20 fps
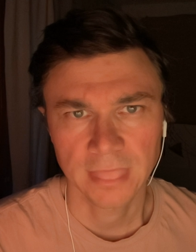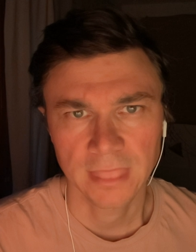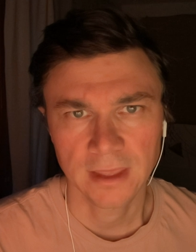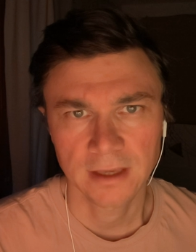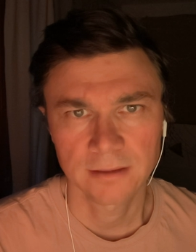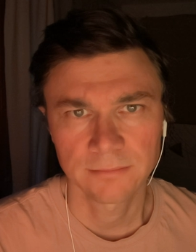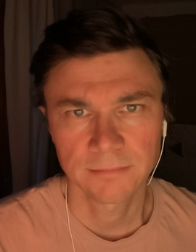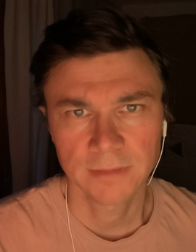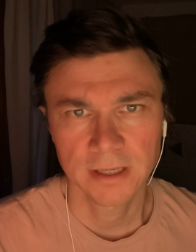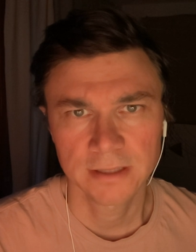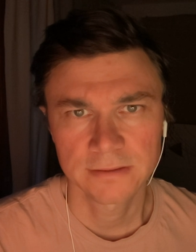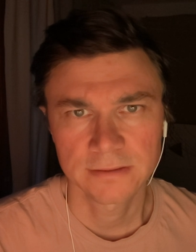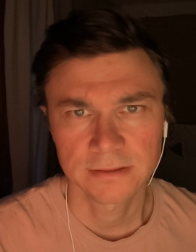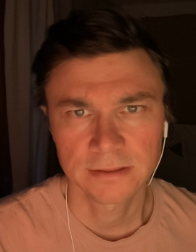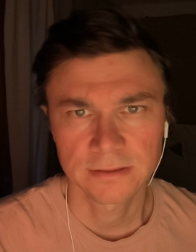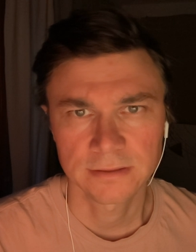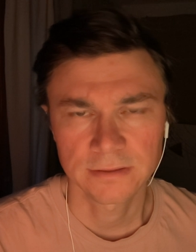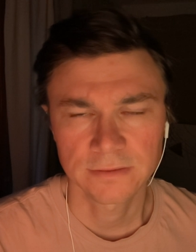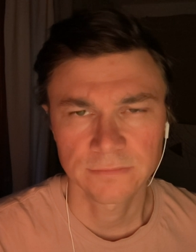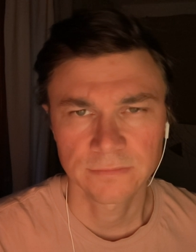I met
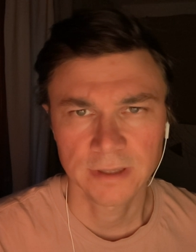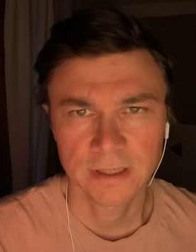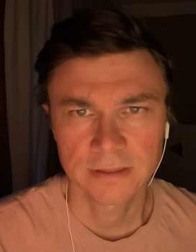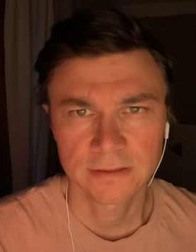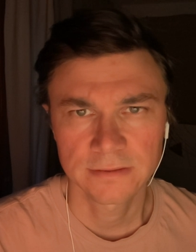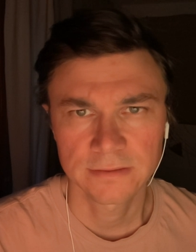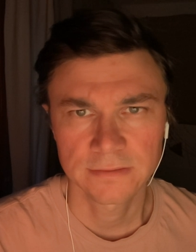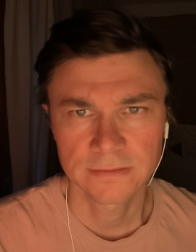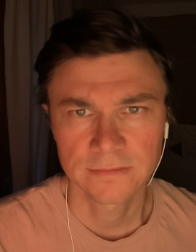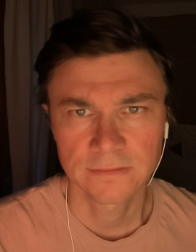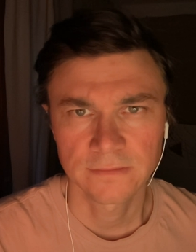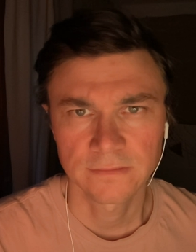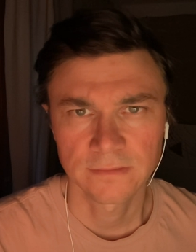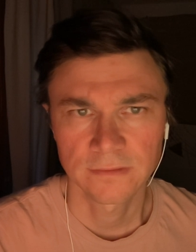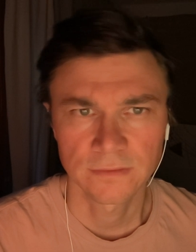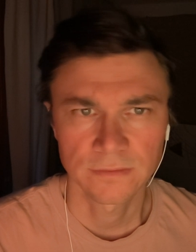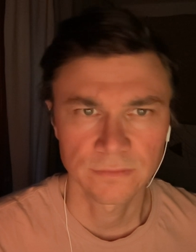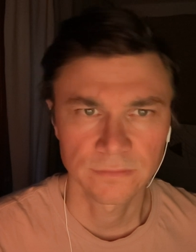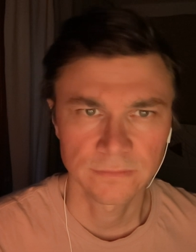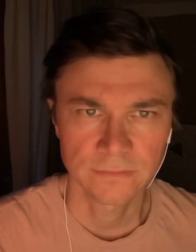an acquaintance
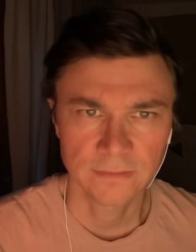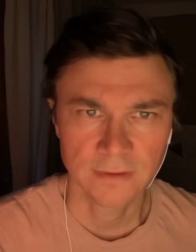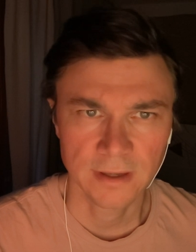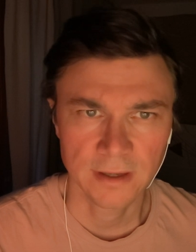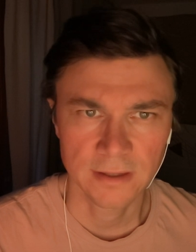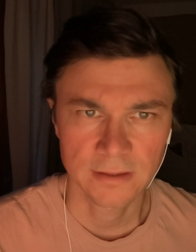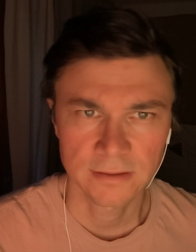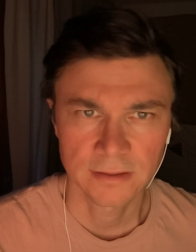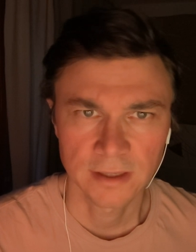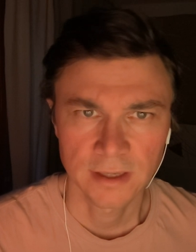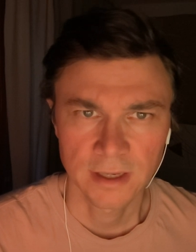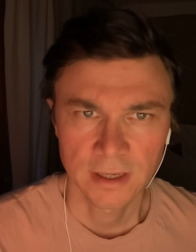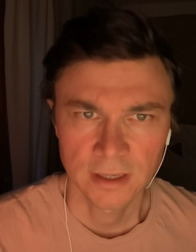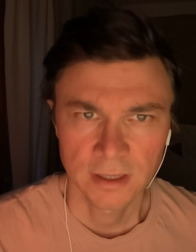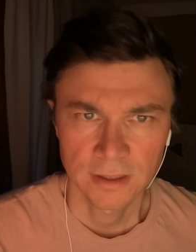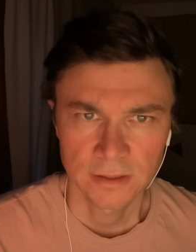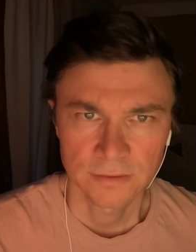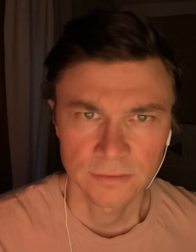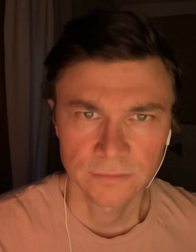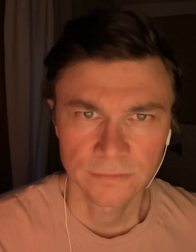who said,
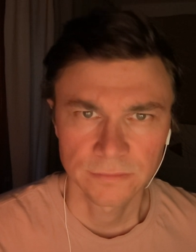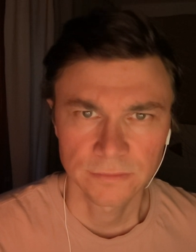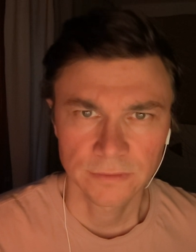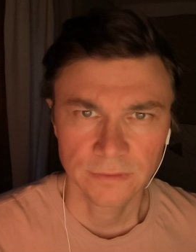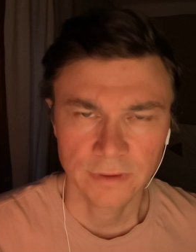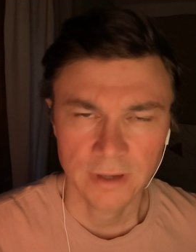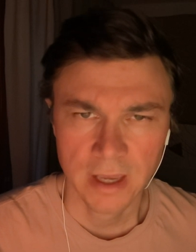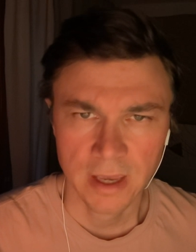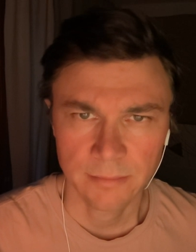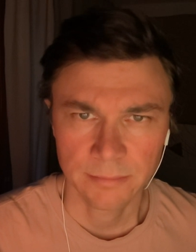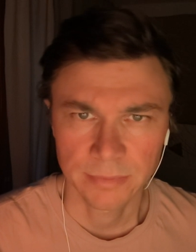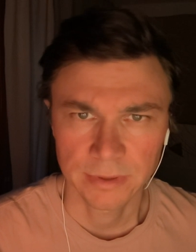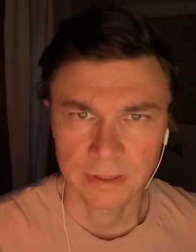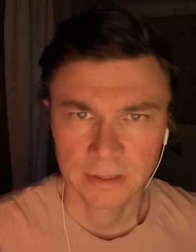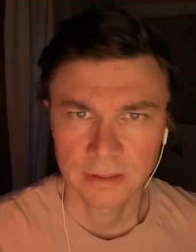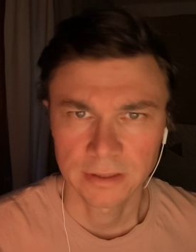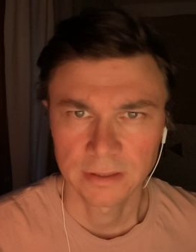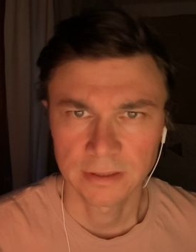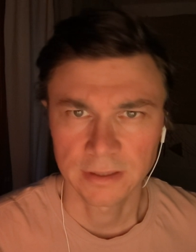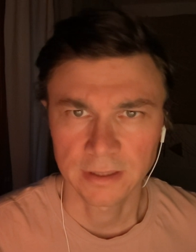"Don't look
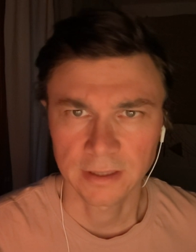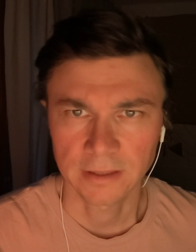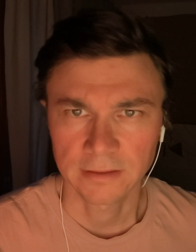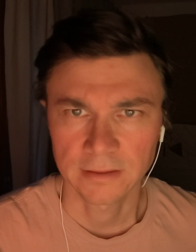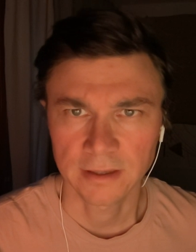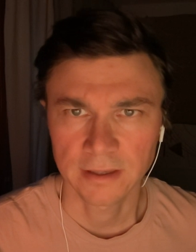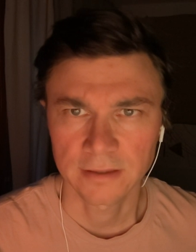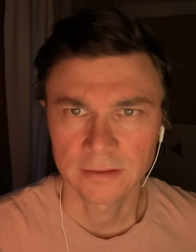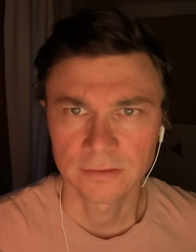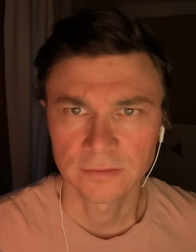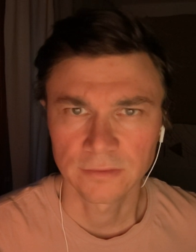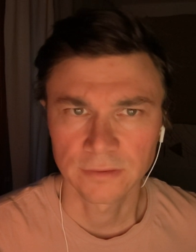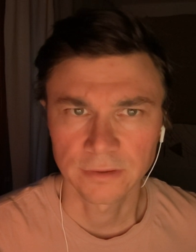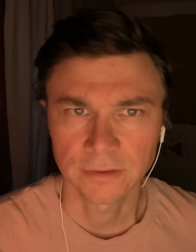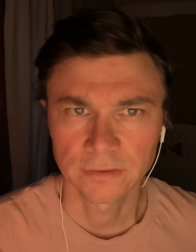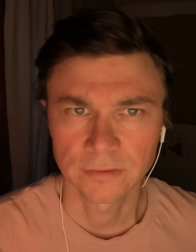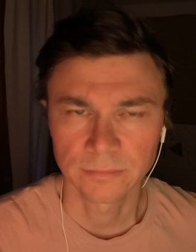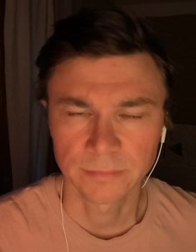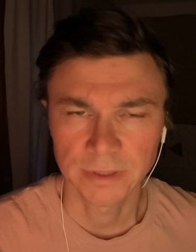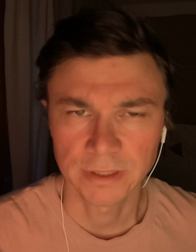happy like that or
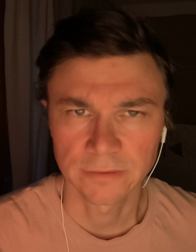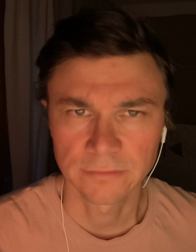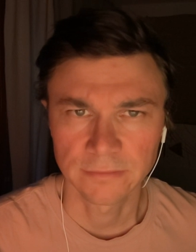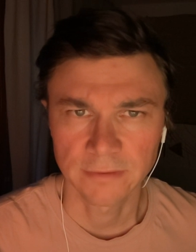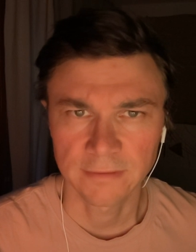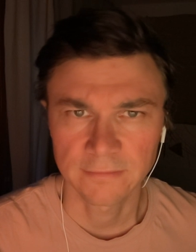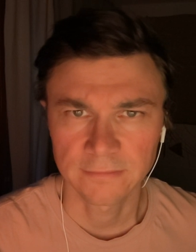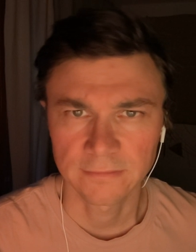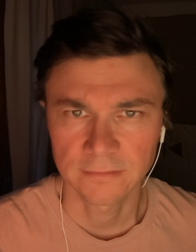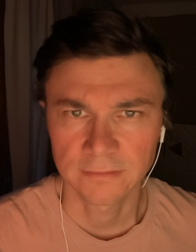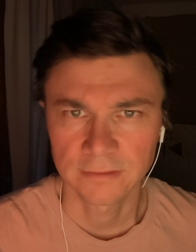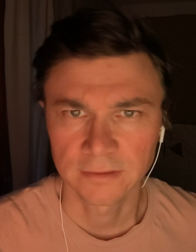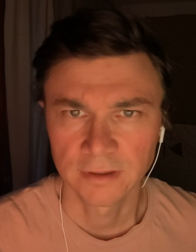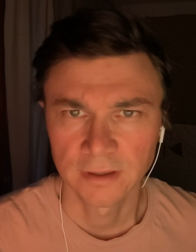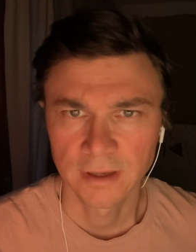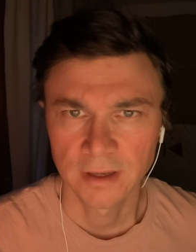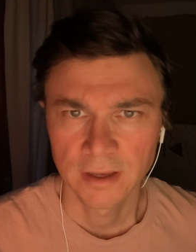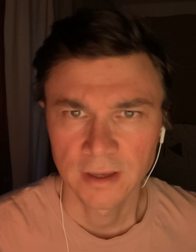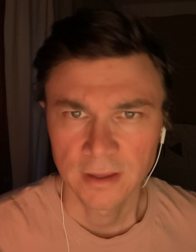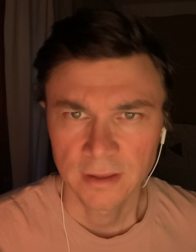you'll be arrested."
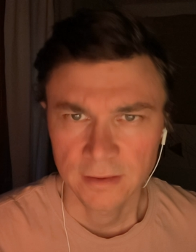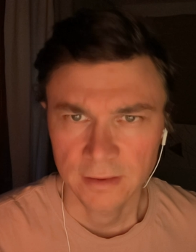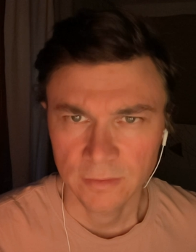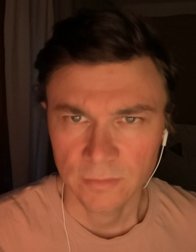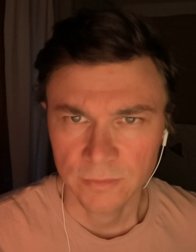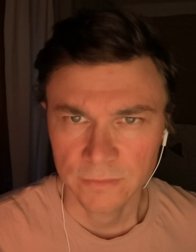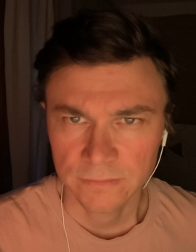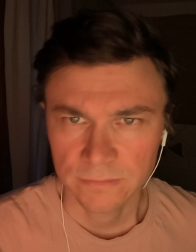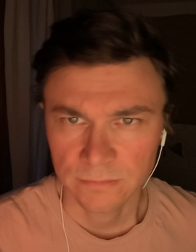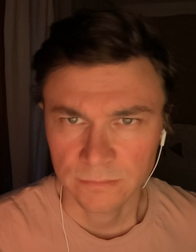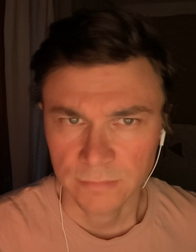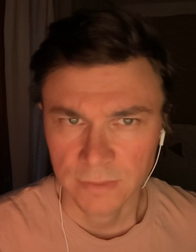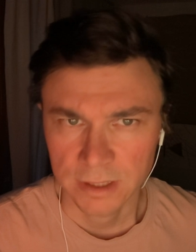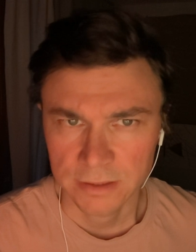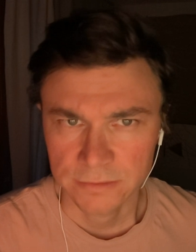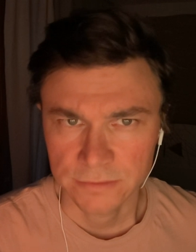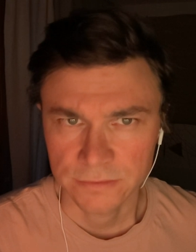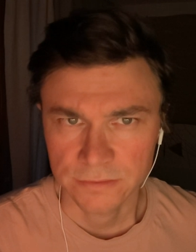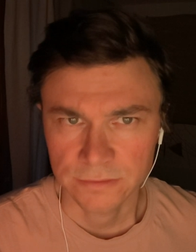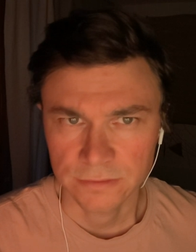There wasn't
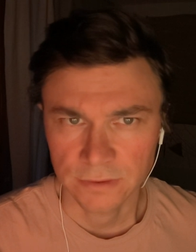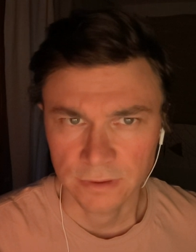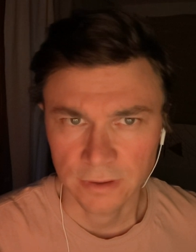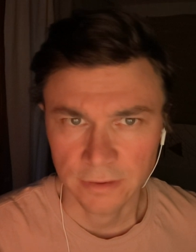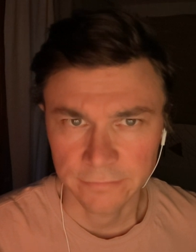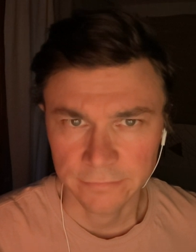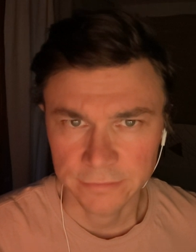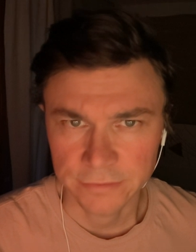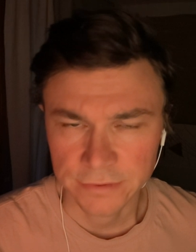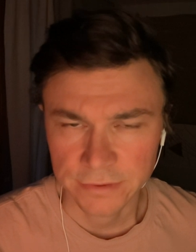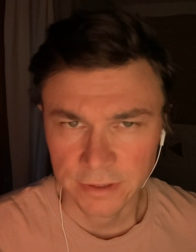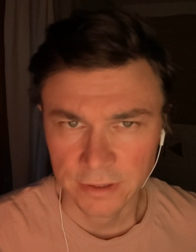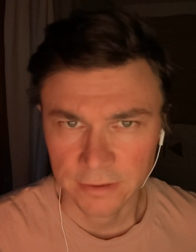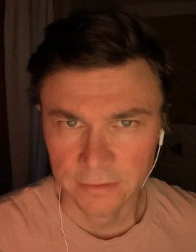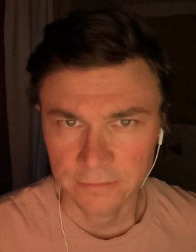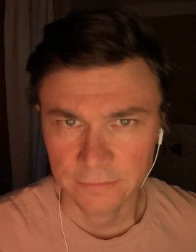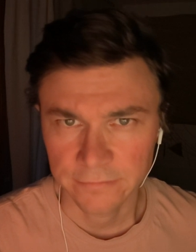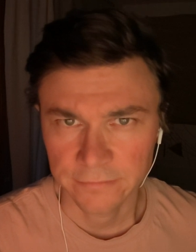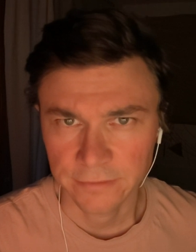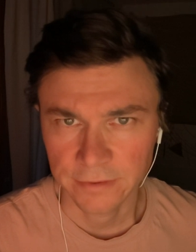much of a
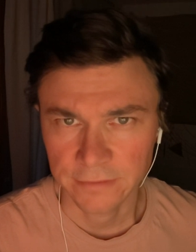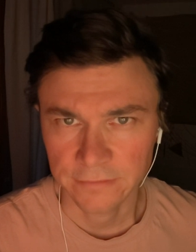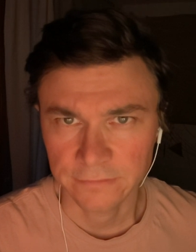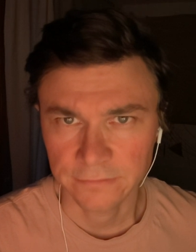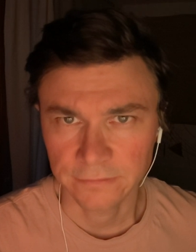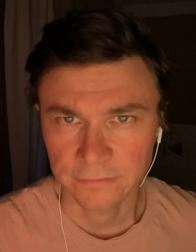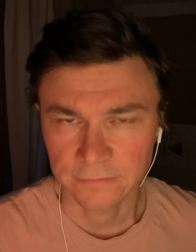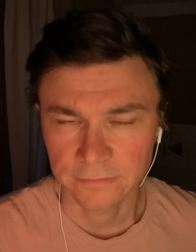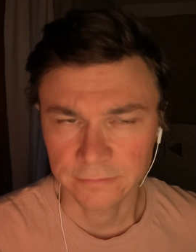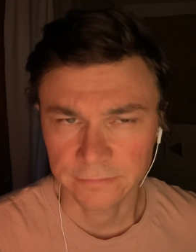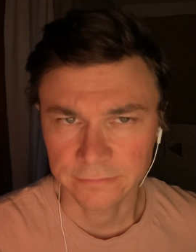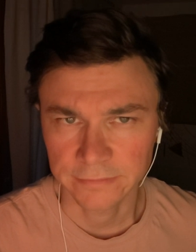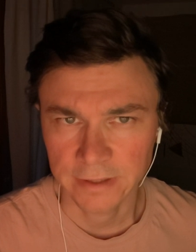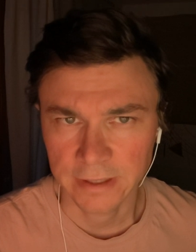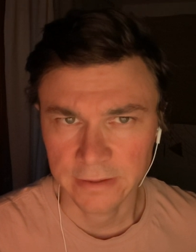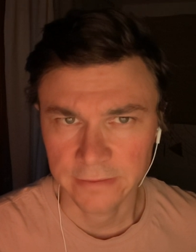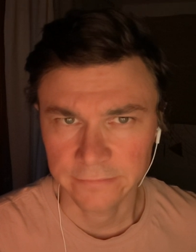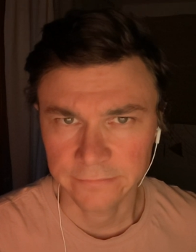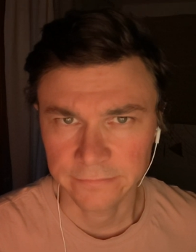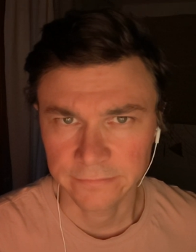chance for us to
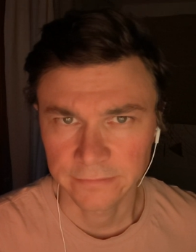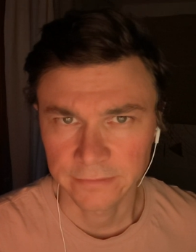survive,